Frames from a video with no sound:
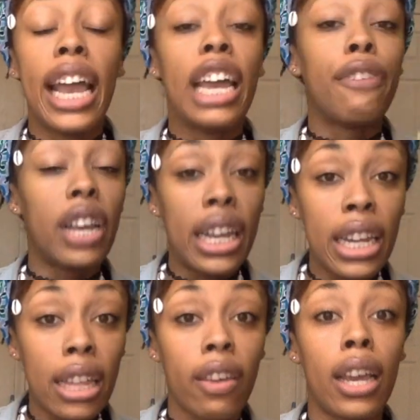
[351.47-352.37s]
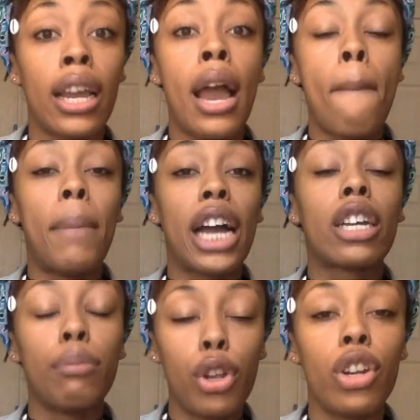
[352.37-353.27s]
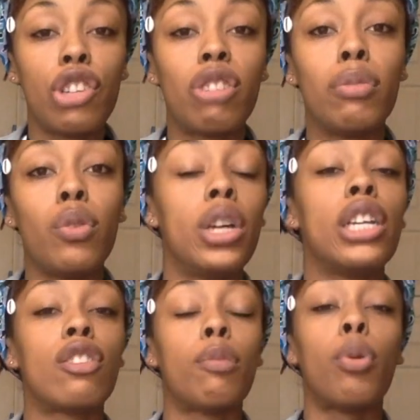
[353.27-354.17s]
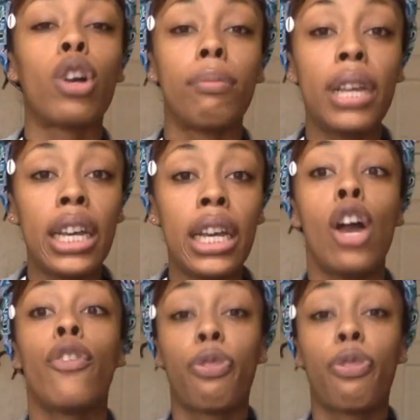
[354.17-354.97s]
If anything, my community should be willing to support me